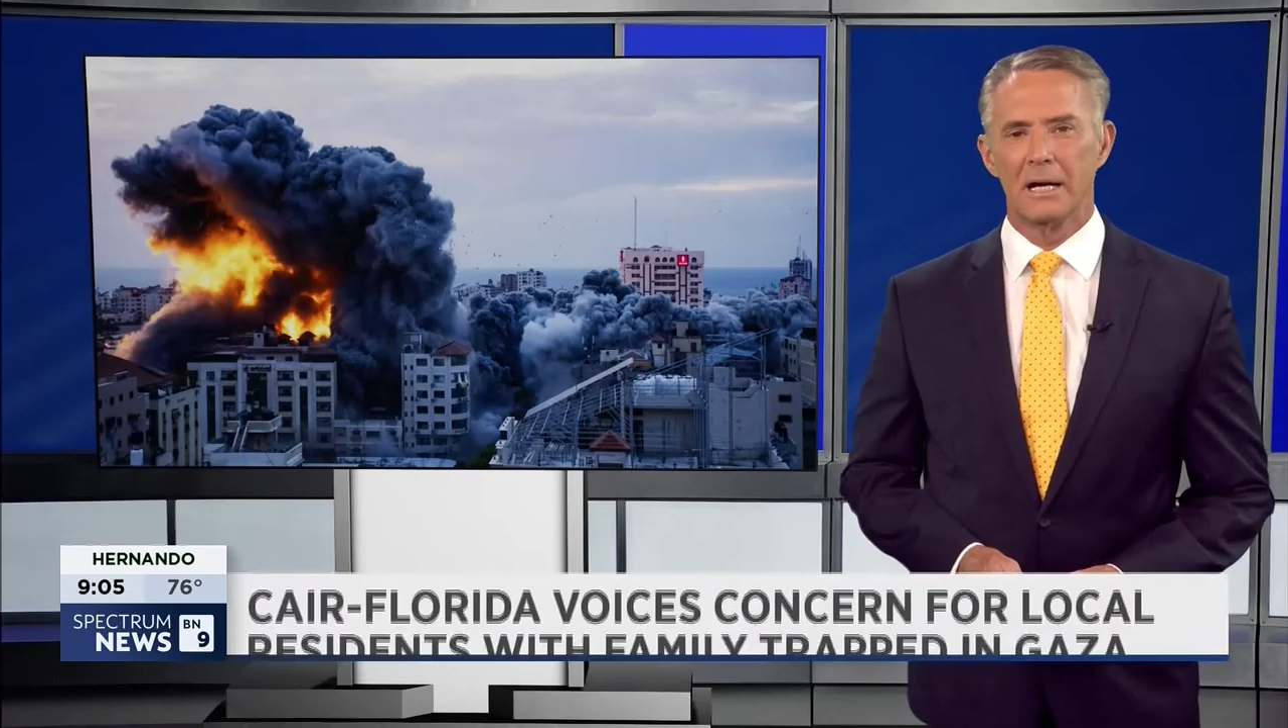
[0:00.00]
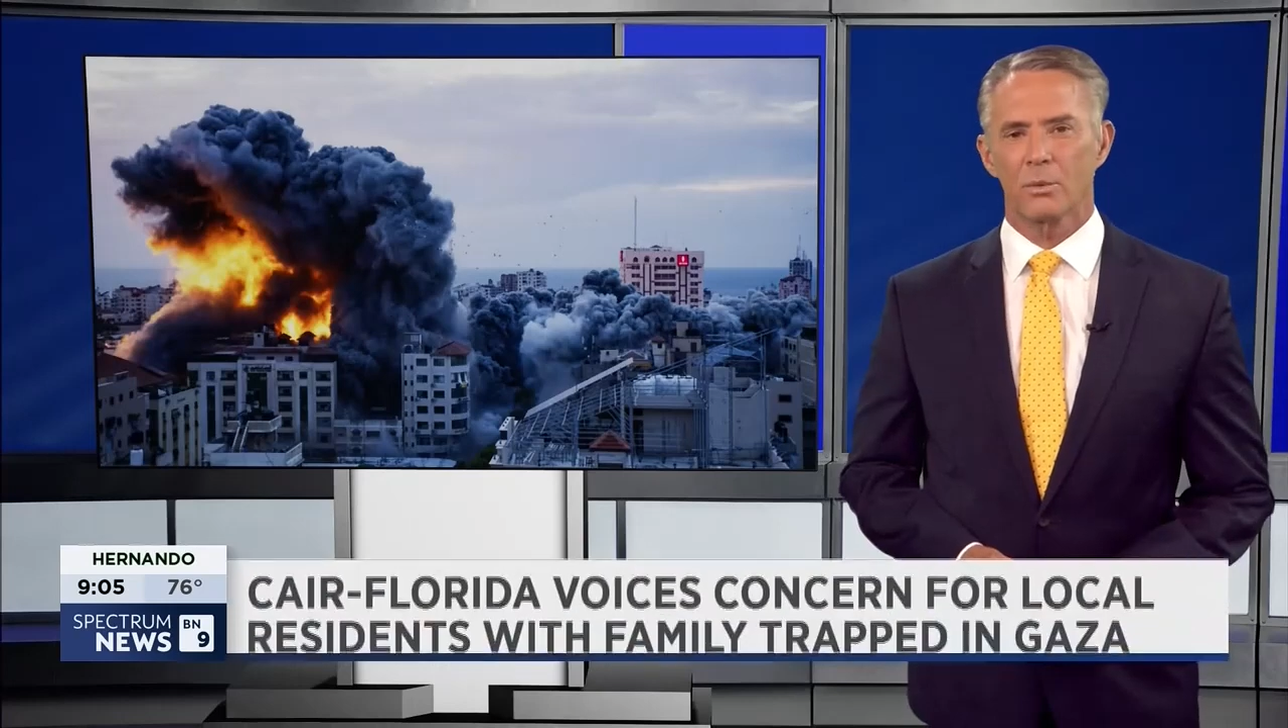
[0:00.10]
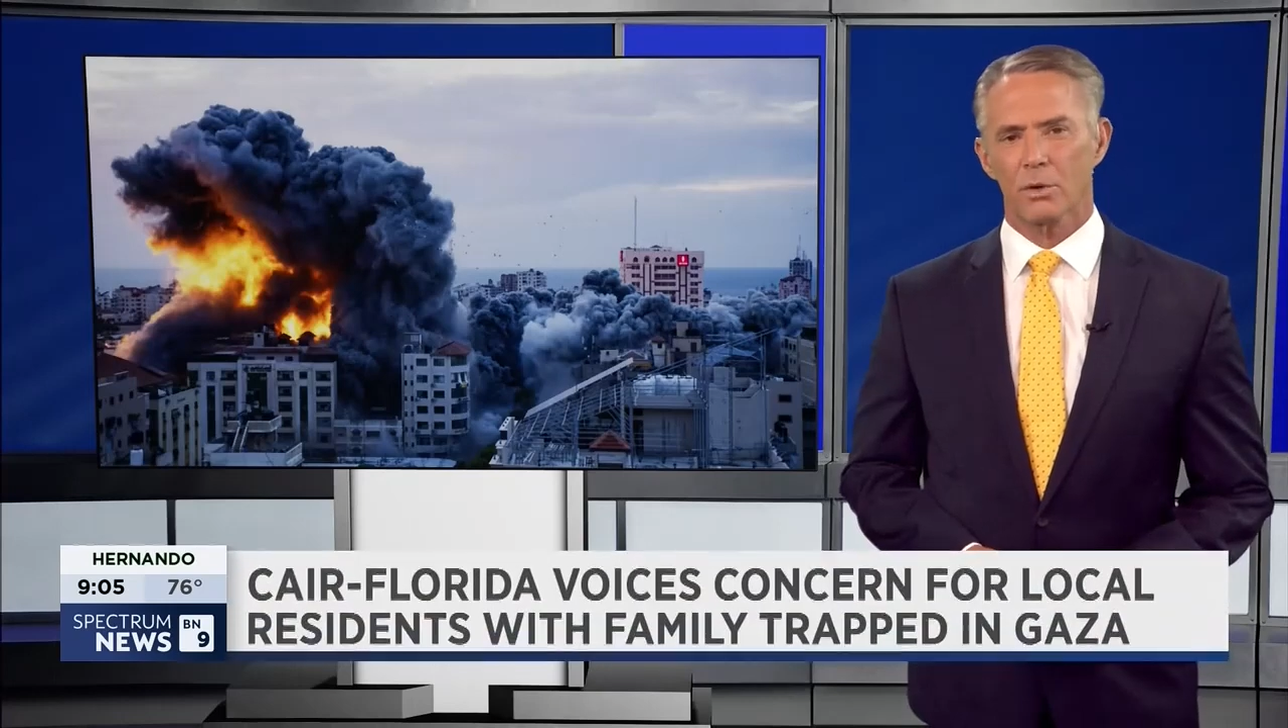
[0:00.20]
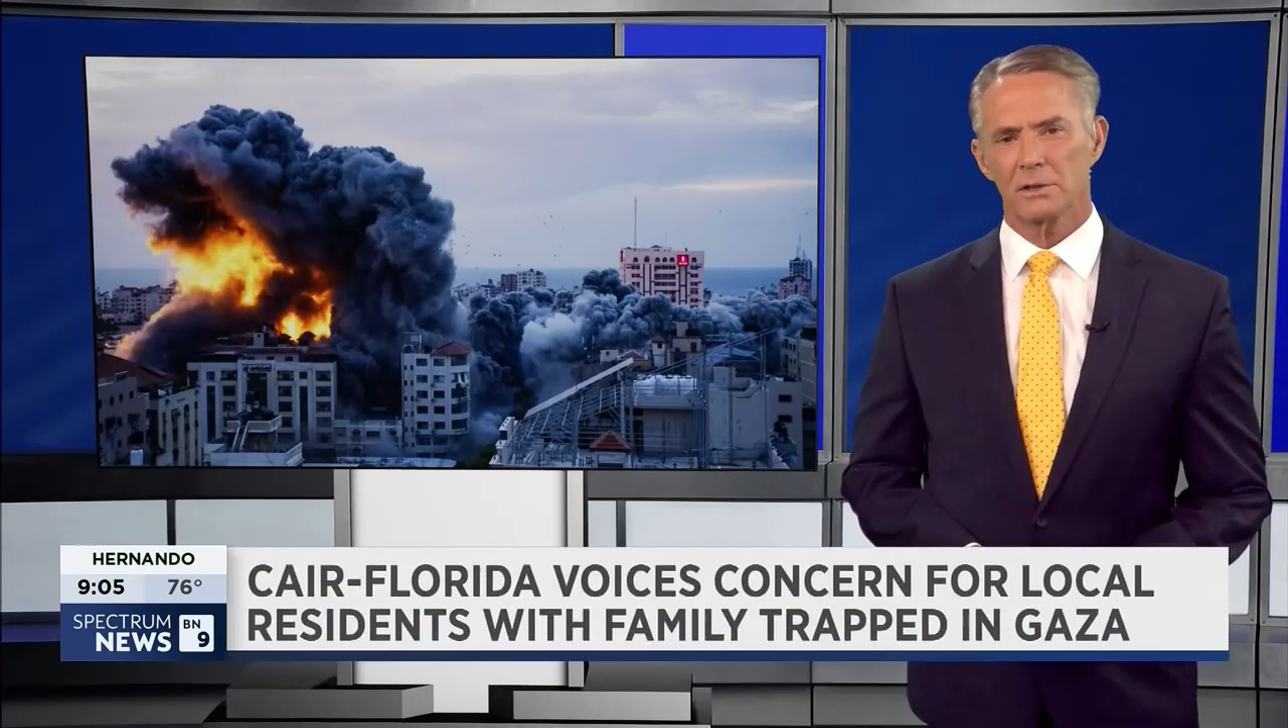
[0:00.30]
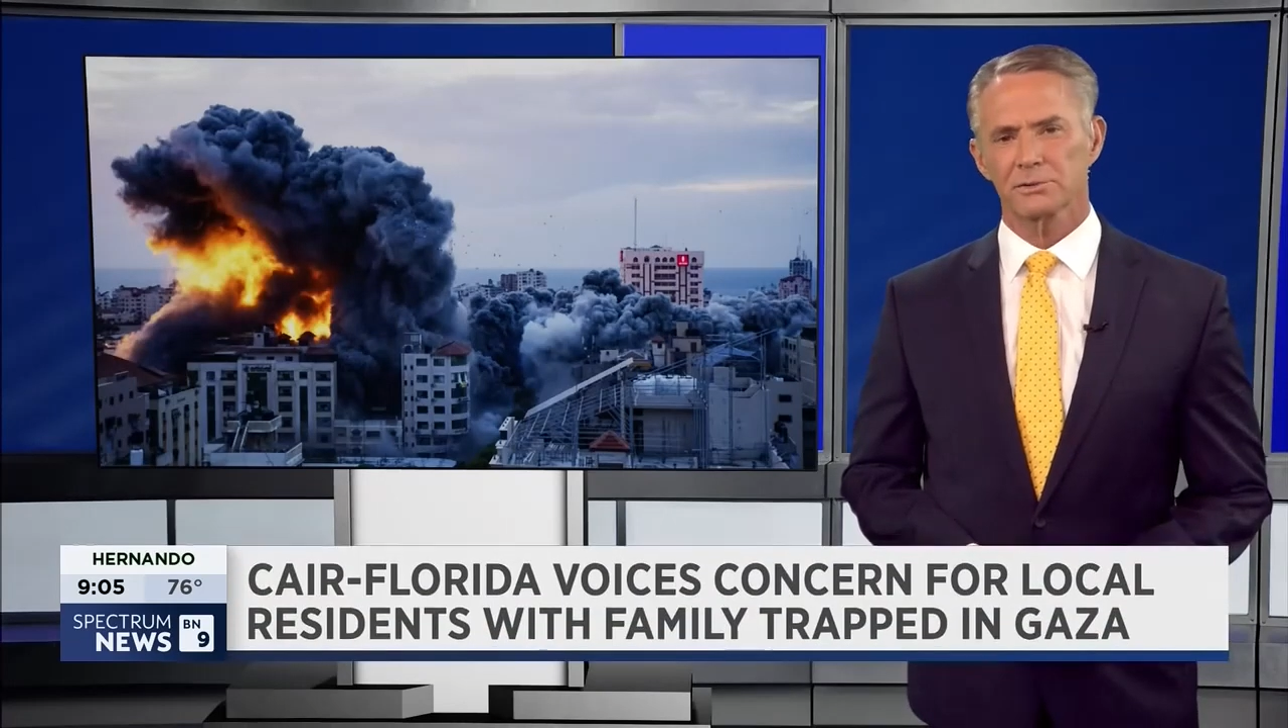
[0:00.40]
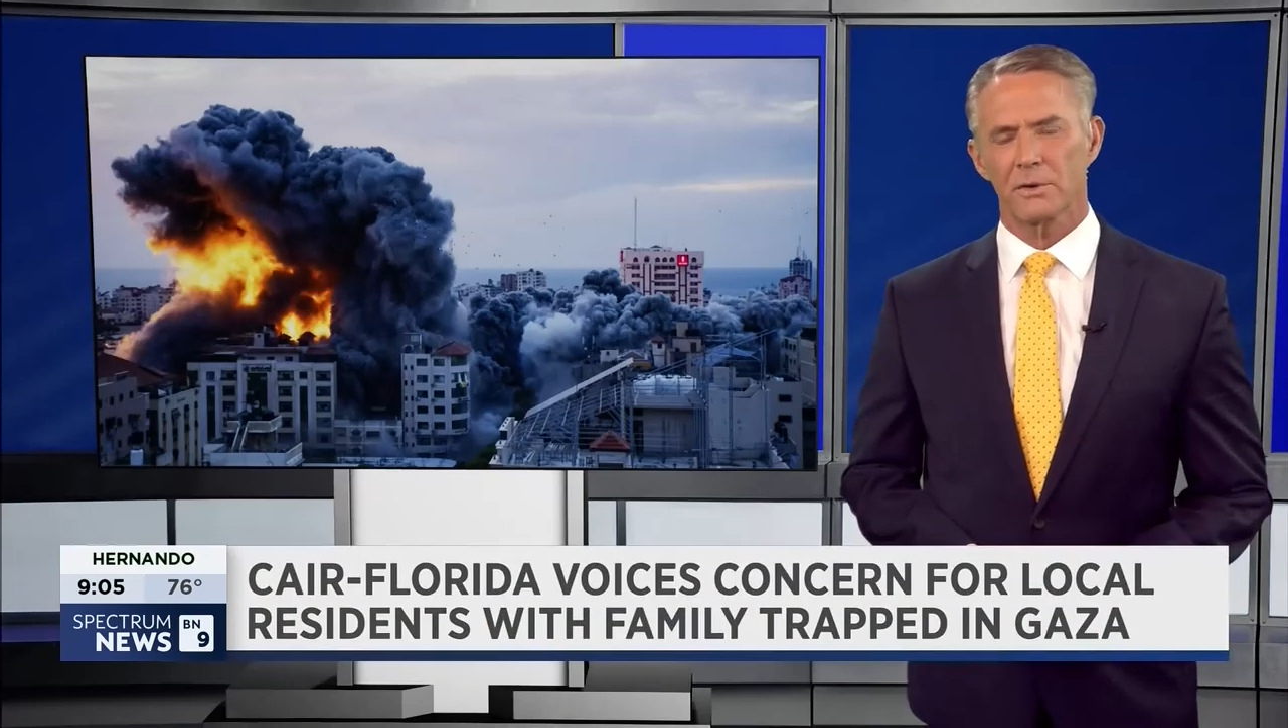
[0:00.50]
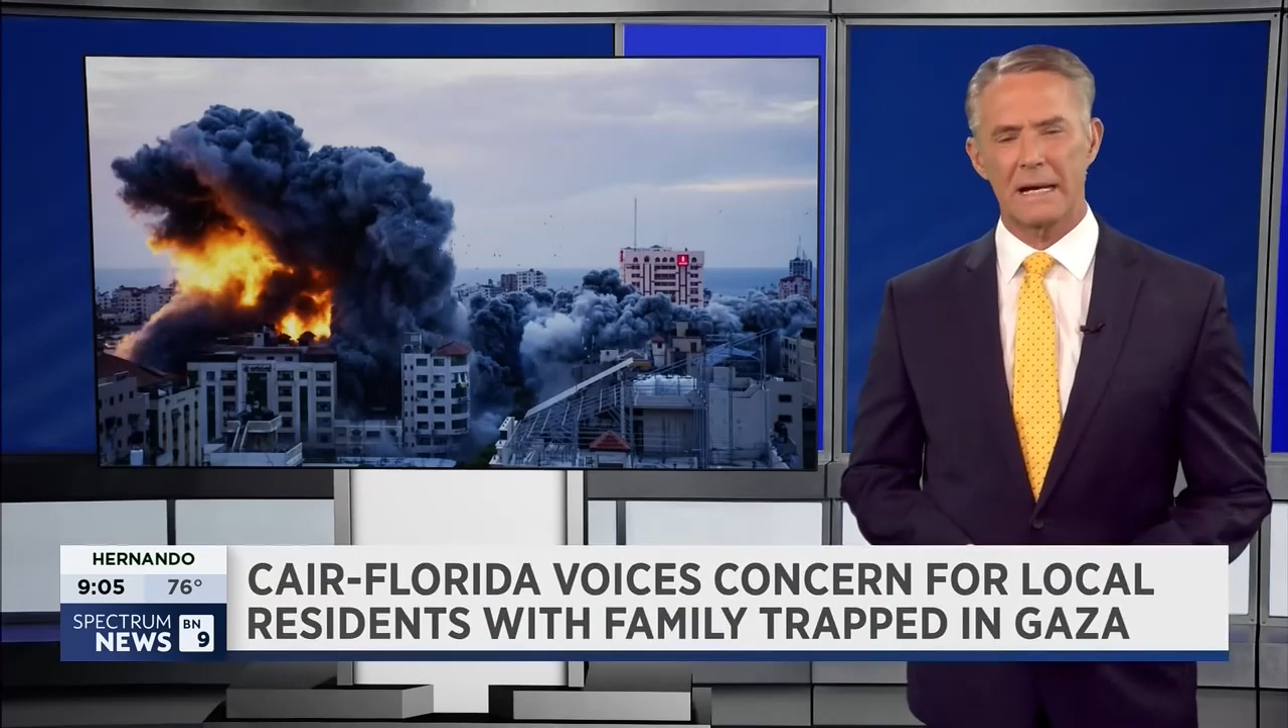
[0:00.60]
We're also